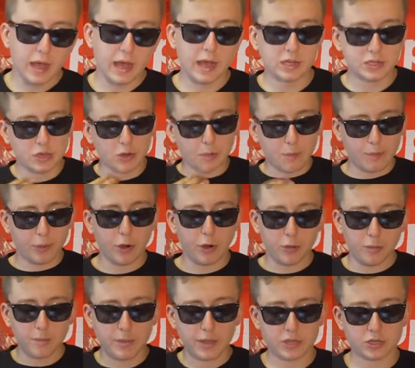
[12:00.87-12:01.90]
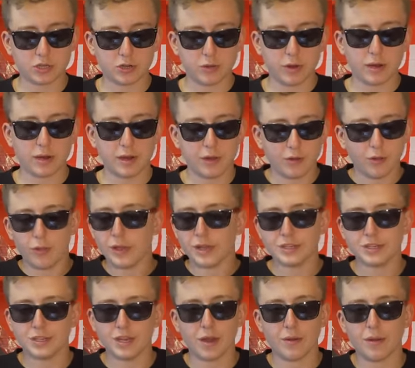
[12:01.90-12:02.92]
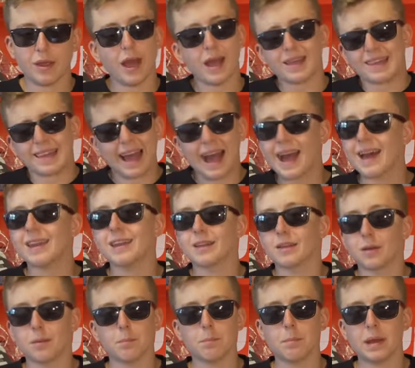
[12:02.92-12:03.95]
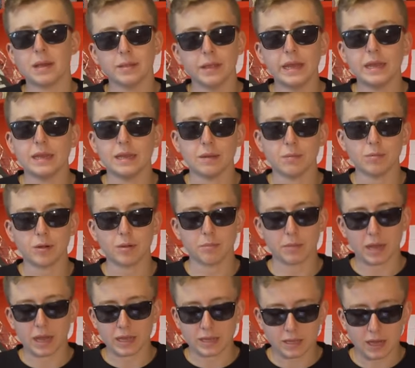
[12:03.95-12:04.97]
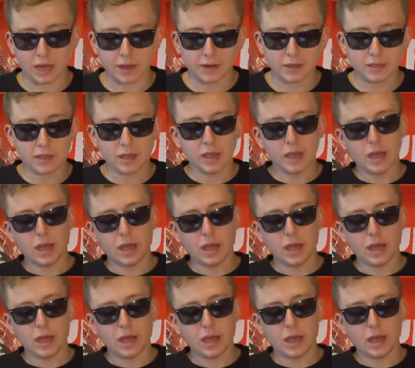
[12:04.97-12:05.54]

Has a, her picture right here, legendary, iconic, my lady, iconic.